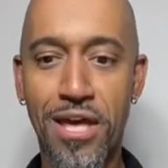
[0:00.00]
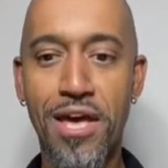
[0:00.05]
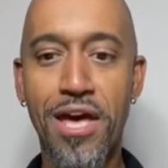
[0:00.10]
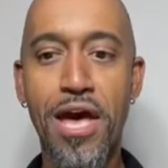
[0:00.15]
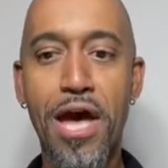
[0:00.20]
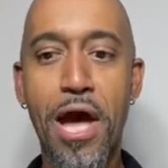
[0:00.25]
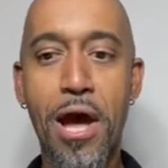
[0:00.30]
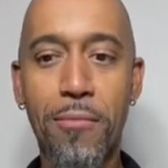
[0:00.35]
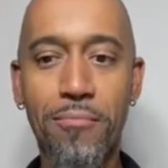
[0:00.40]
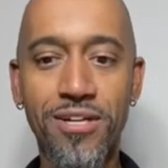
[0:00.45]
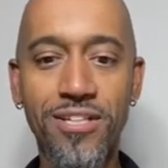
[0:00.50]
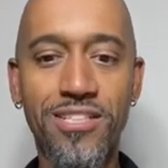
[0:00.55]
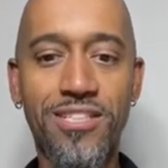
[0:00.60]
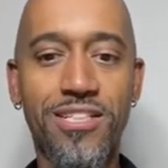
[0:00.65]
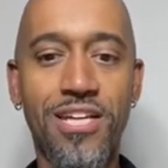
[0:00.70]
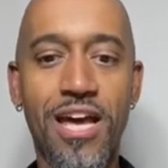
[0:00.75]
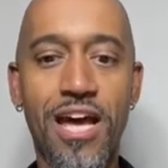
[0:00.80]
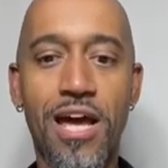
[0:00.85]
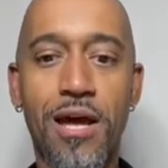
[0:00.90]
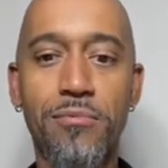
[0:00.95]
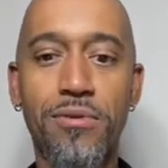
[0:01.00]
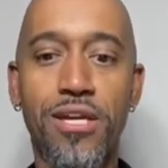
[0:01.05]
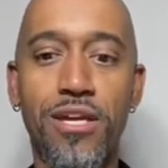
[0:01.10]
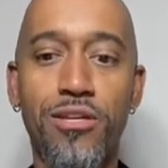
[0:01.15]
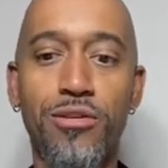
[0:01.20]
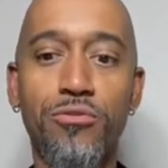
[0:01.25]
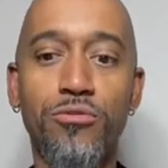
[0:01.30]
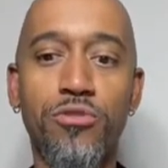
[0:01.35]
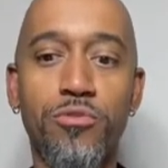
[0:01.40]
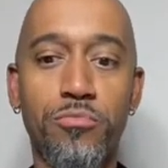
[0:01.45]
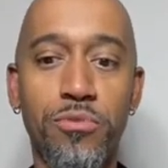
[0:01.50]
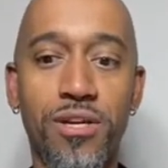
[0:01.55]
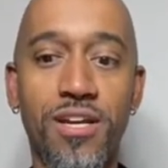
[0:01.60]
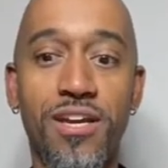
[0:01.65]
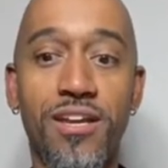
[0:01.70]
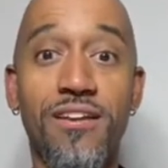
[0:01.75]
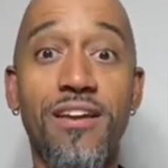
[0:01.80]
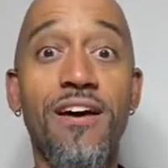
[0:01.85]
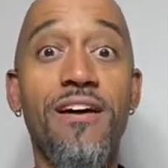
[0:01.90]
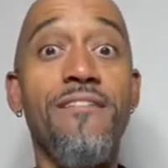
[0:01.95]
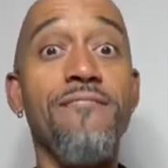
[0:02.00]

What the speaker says: How much time can you spend